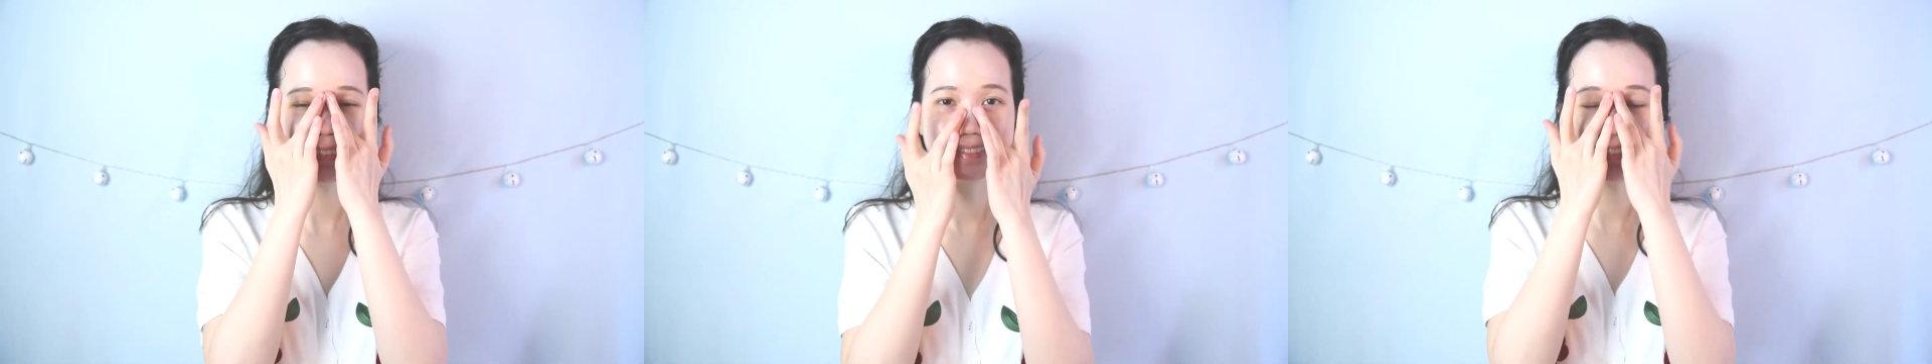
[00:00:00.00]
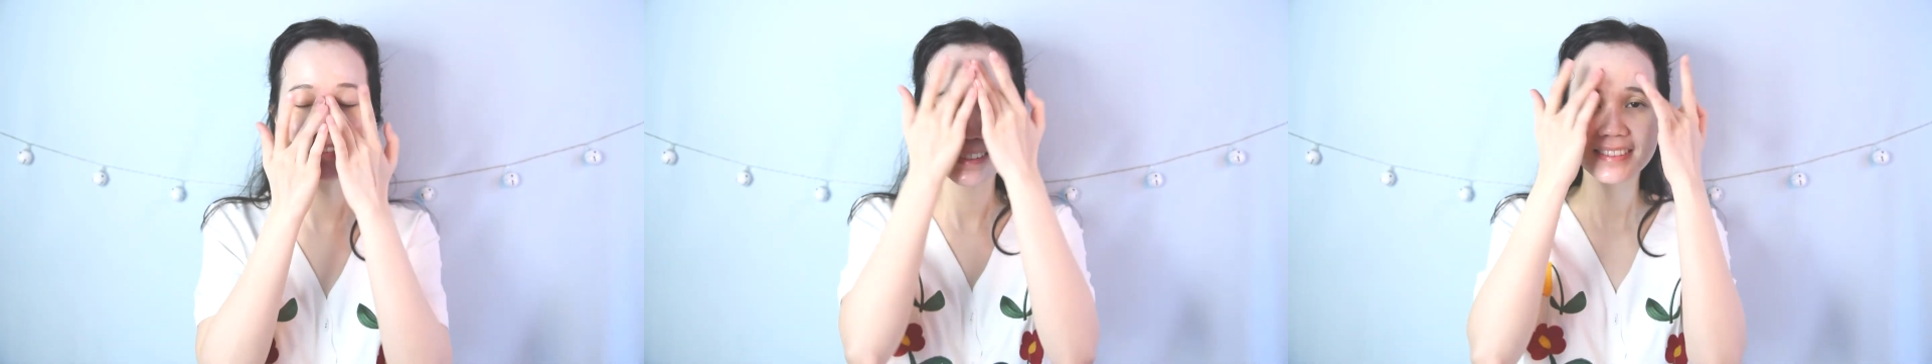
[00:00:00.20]

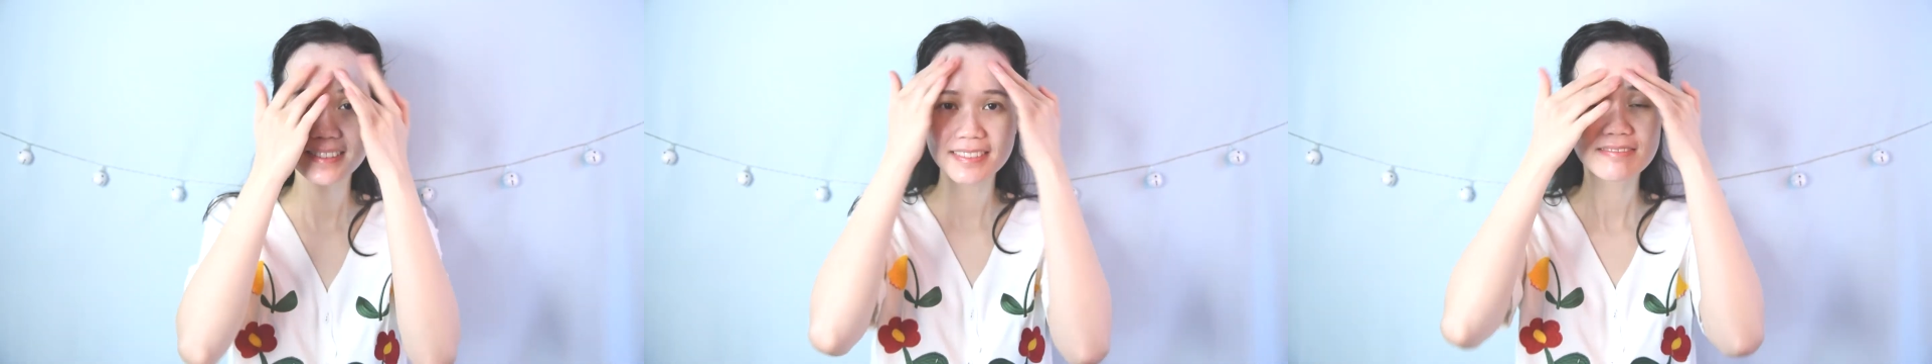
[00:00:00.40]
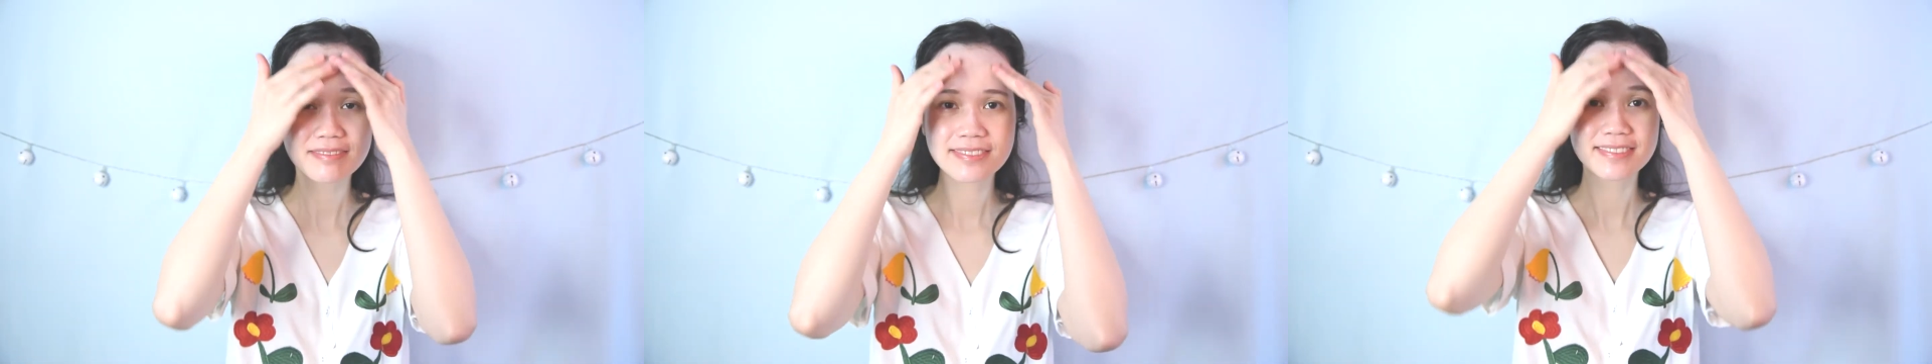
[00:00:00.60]

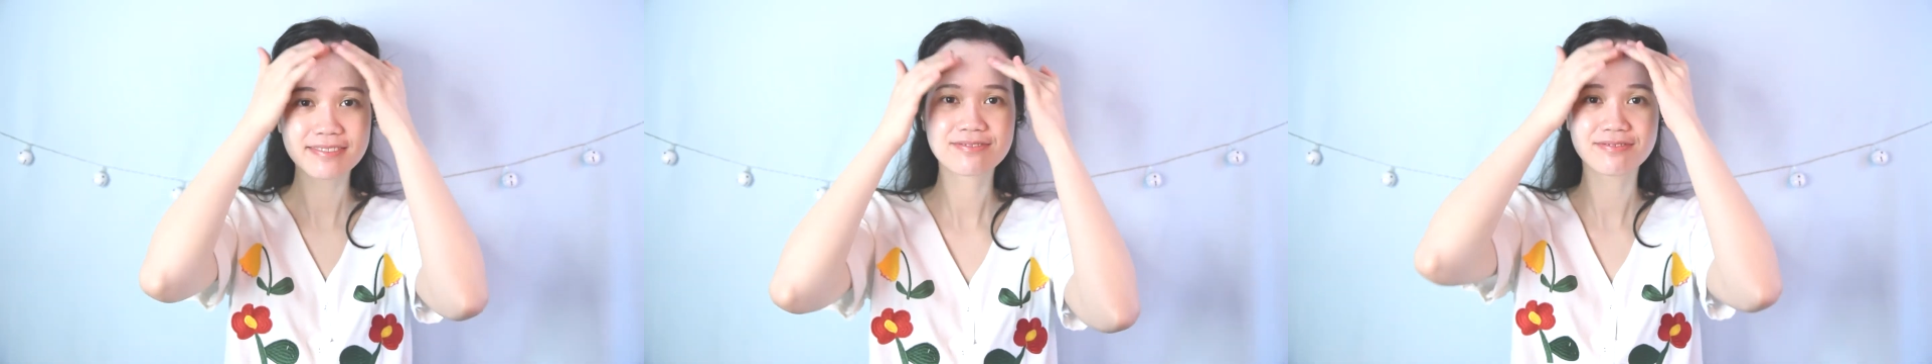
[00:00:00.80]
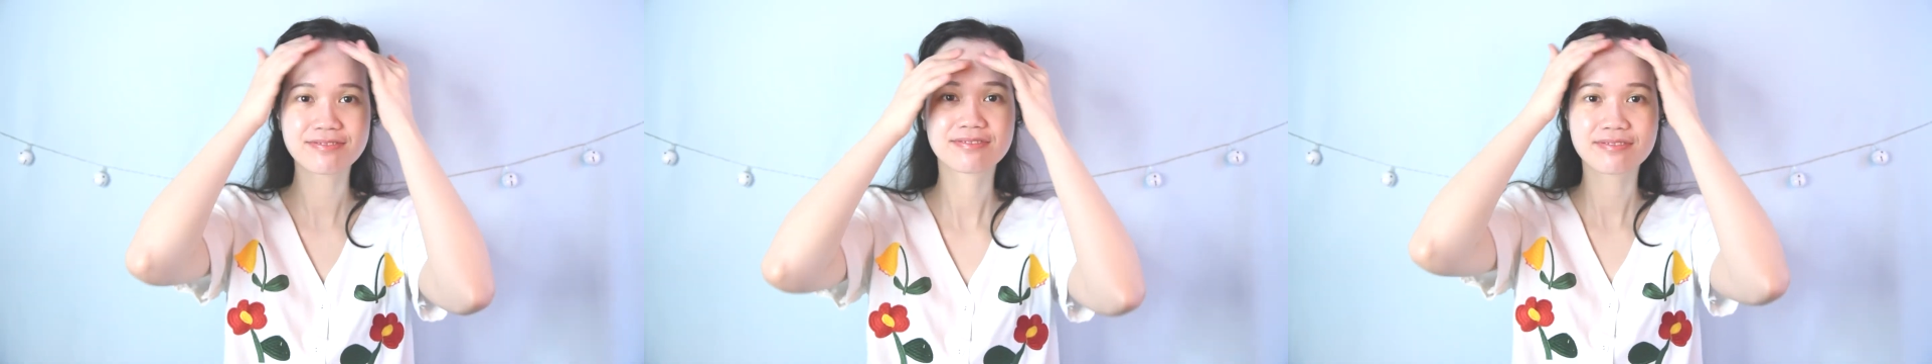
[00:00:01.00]
slippery
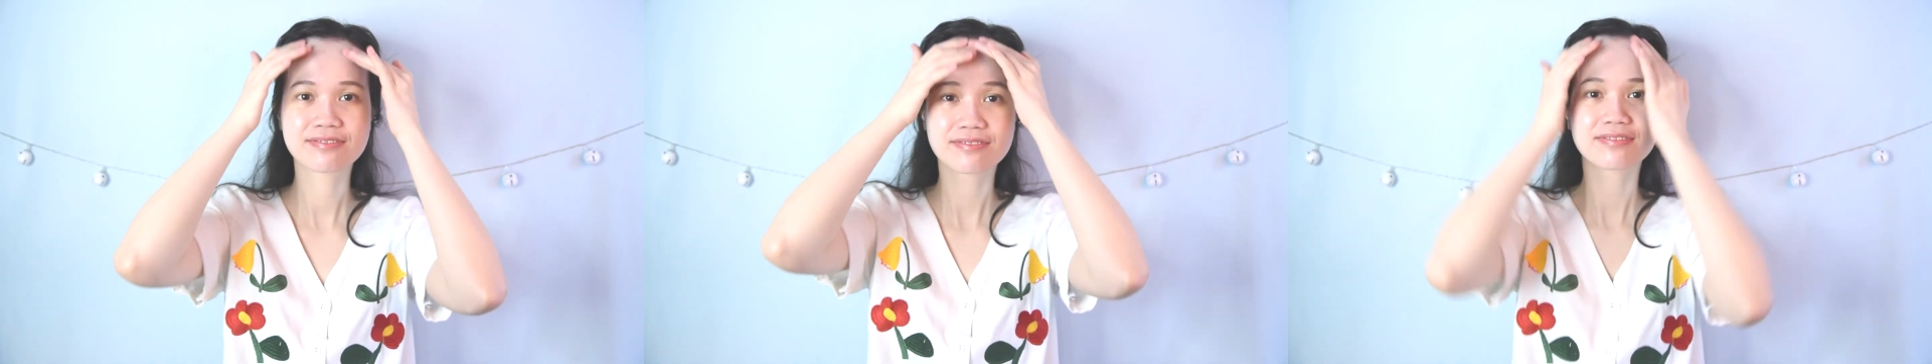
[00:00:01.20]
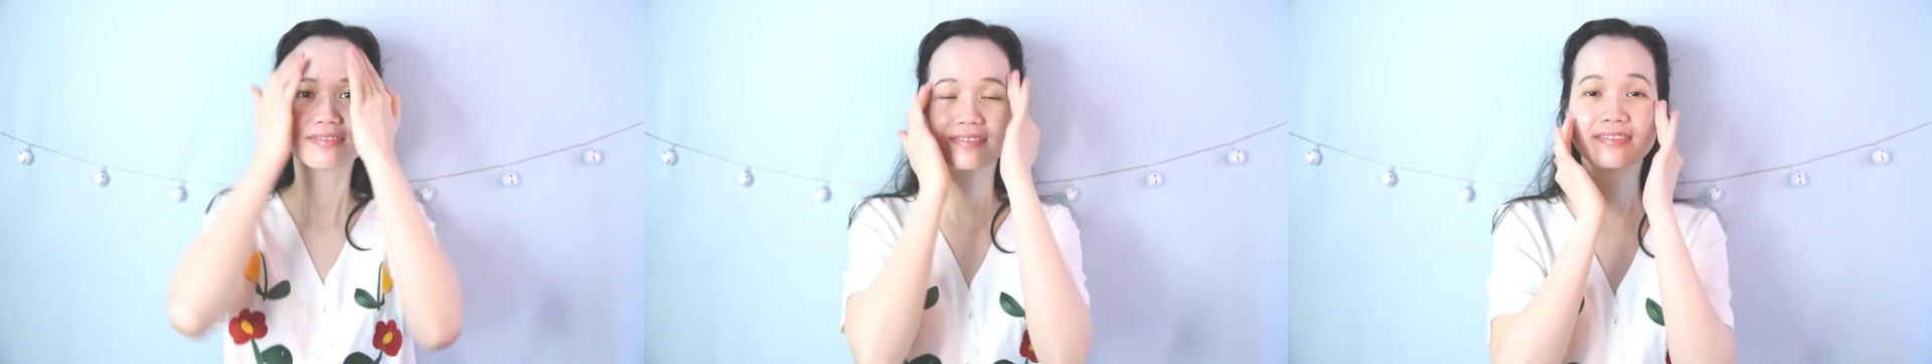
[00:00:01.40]
film that
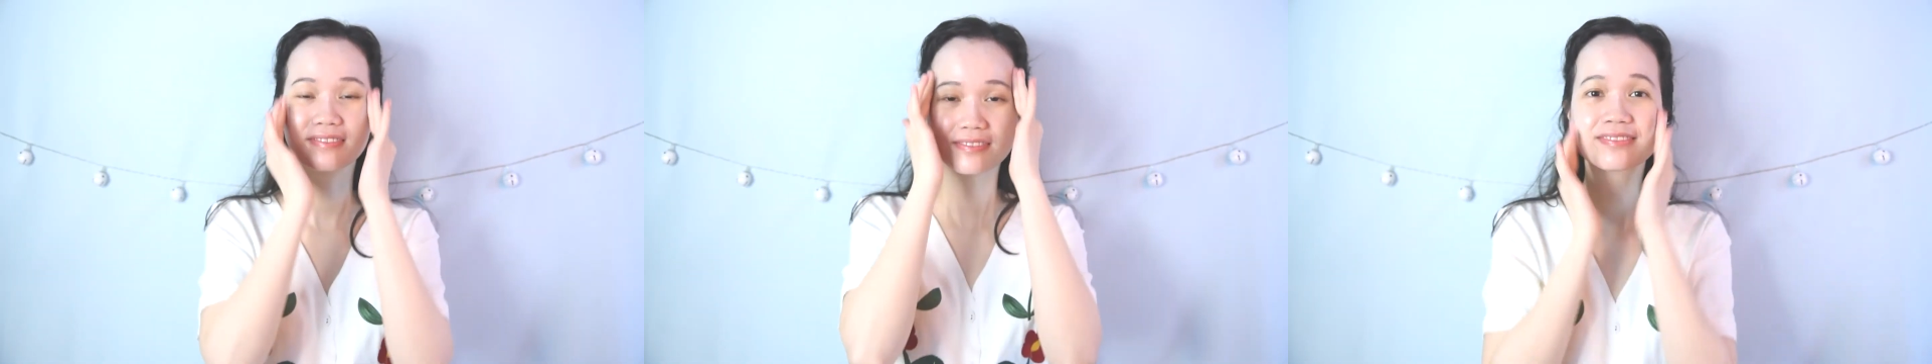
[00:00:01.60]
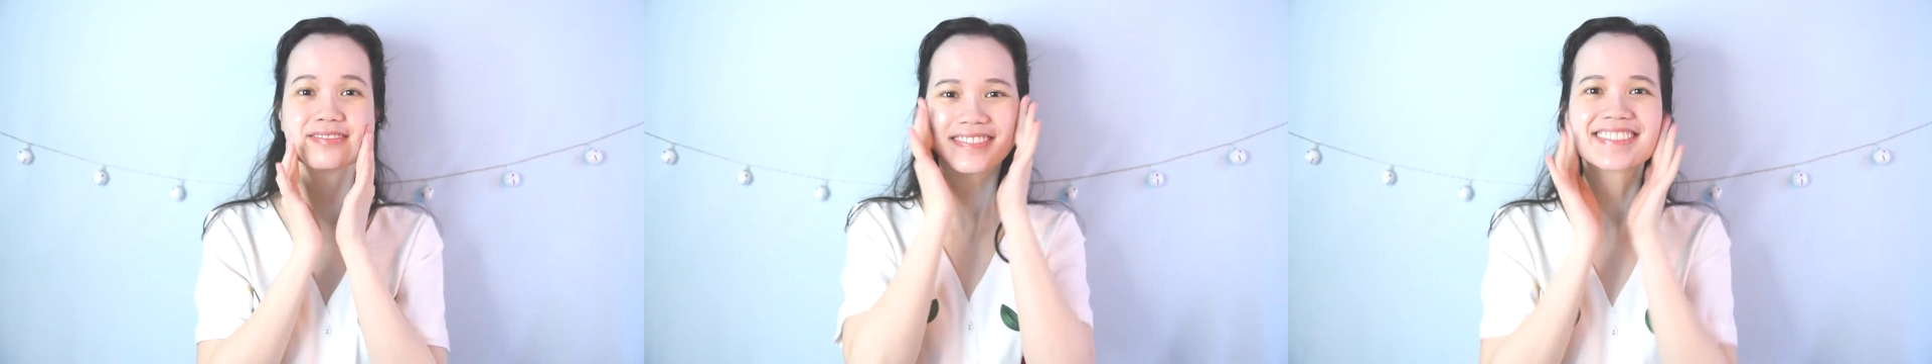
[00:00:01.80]
doesn't go
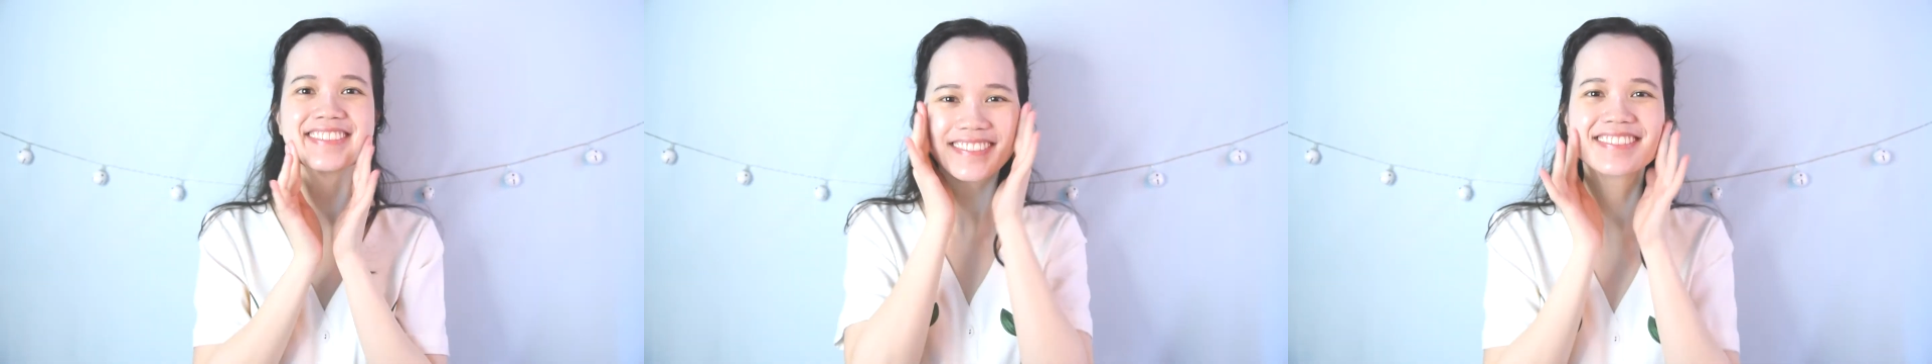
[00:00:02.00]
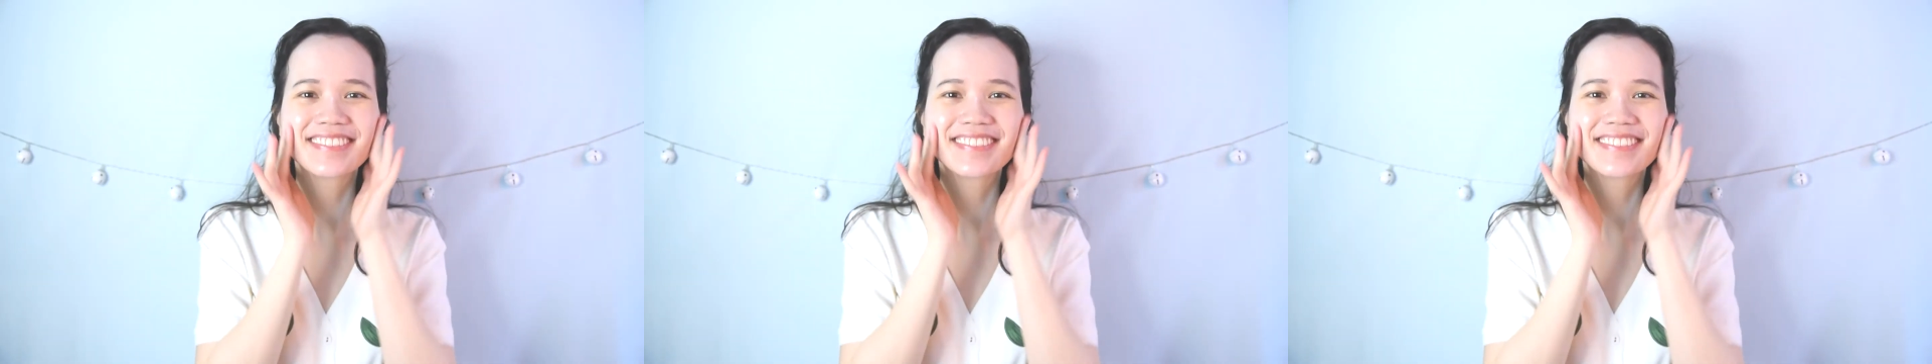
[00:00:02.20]
away and